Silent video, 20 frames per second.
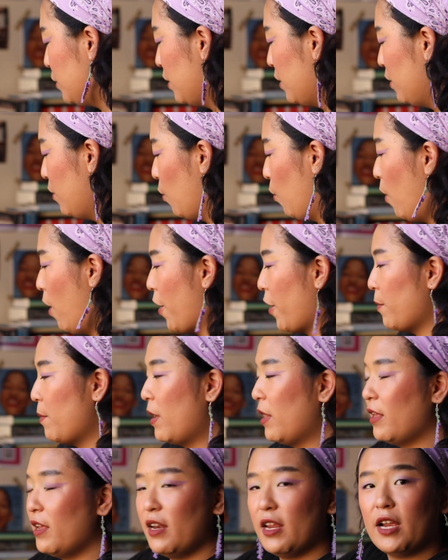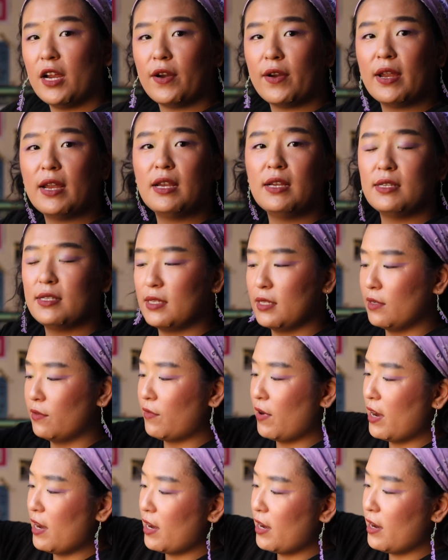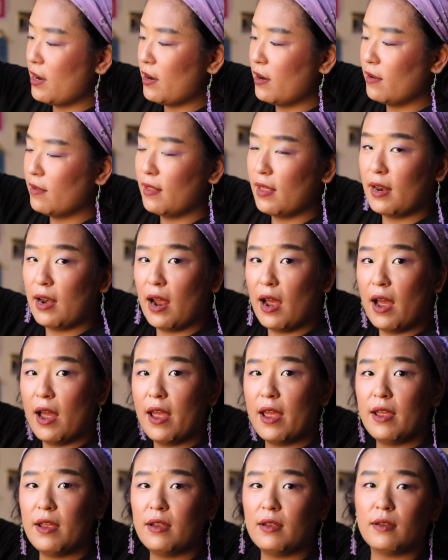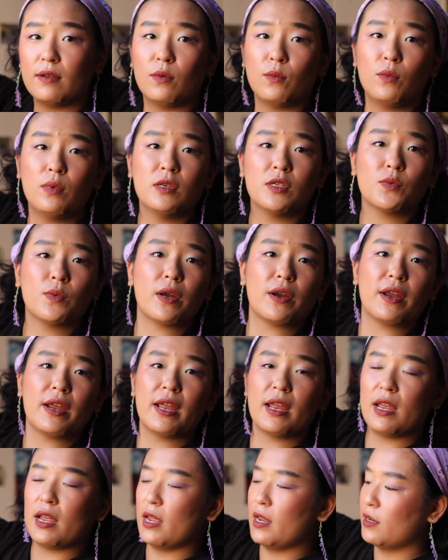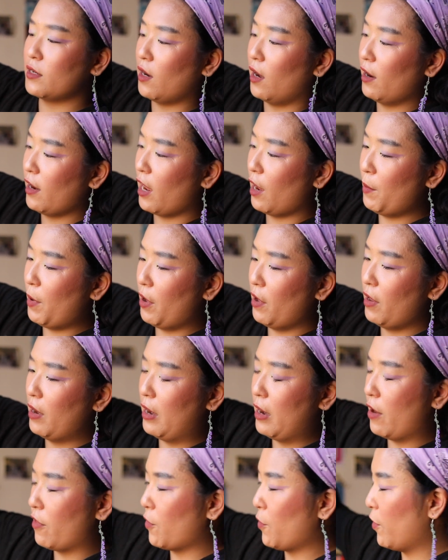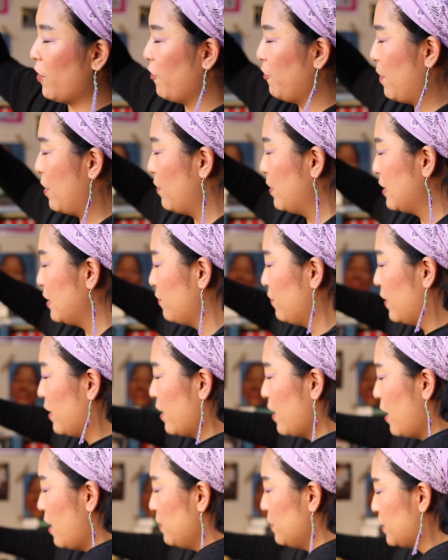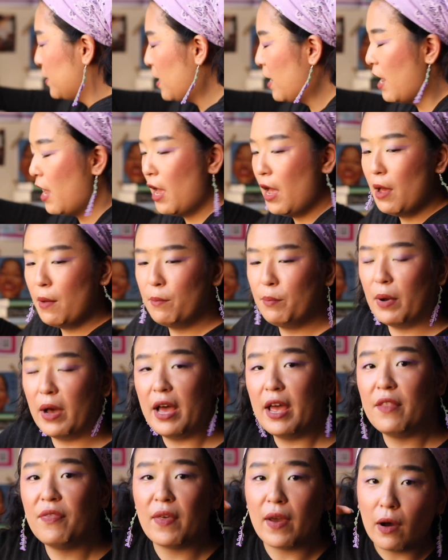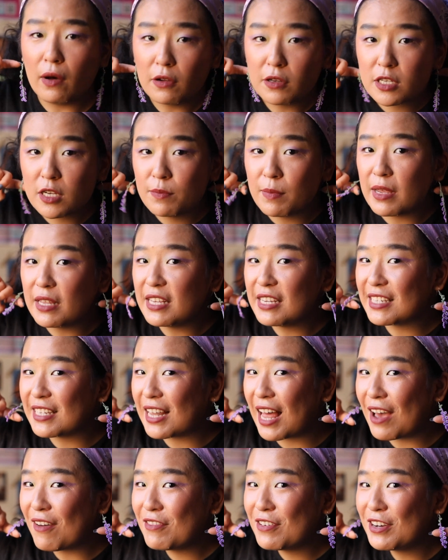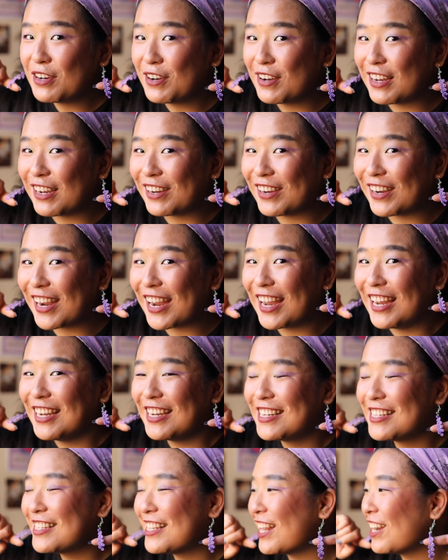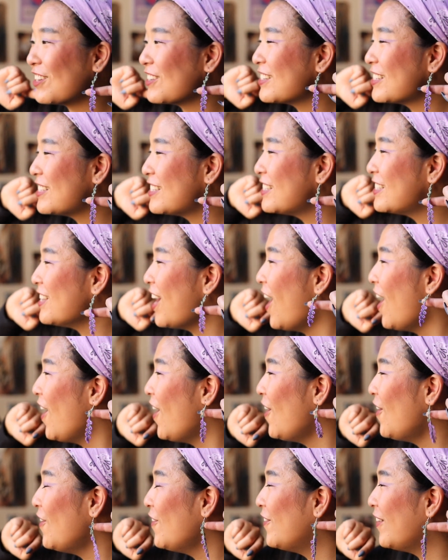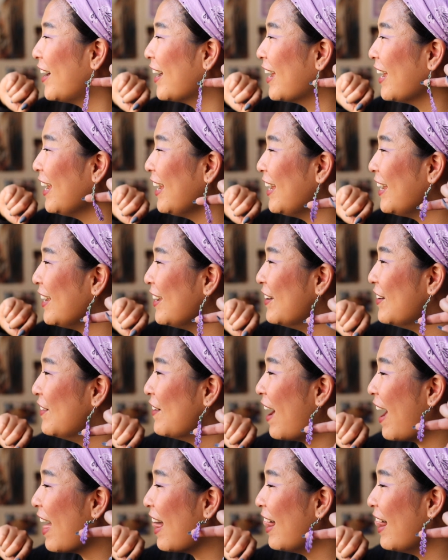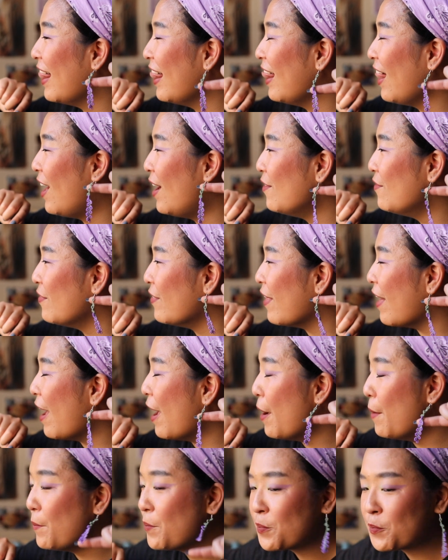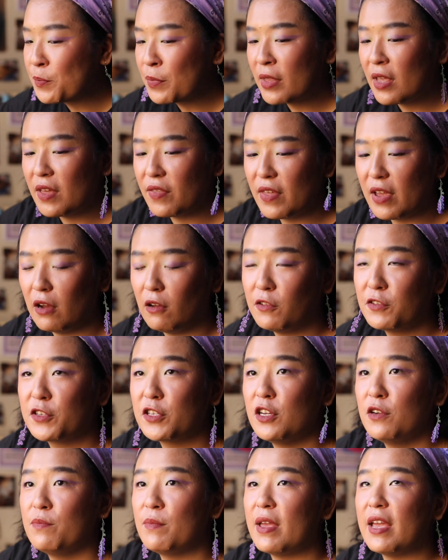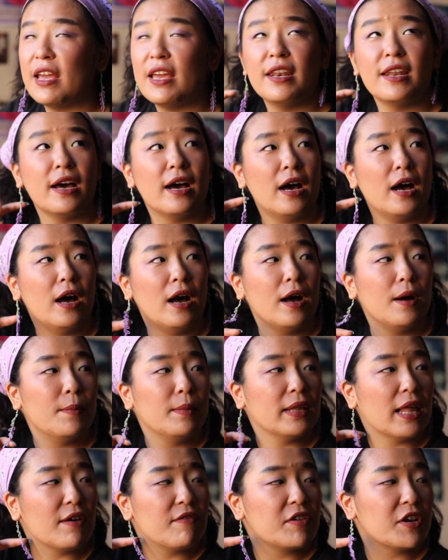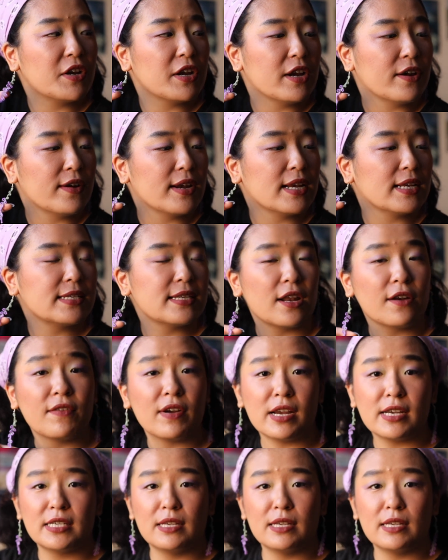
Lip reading: watermelon earrings right here that I was wearing and talking about in another one of my recent videos, but they also made these lavender earrings that are so fucking cute. I love them. They also made lavender earrings that are very